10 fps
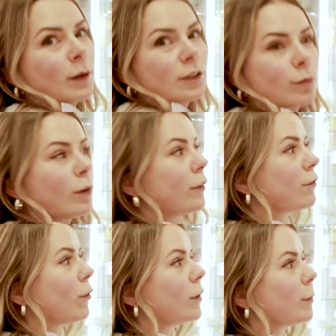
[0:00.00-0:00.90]
much more
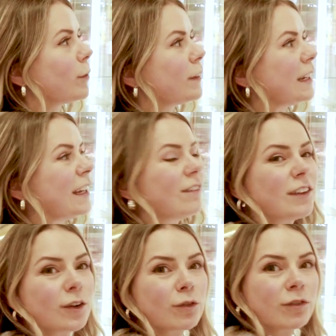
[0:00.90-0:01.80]
affordable than
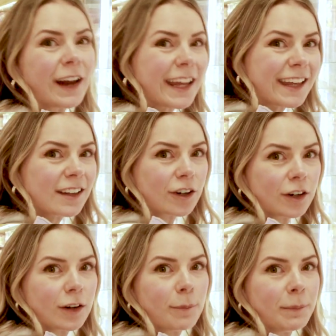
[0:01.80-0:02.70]
even the
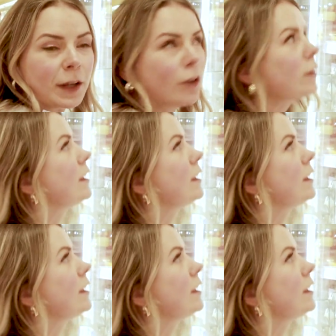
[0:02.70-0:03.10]
regular milk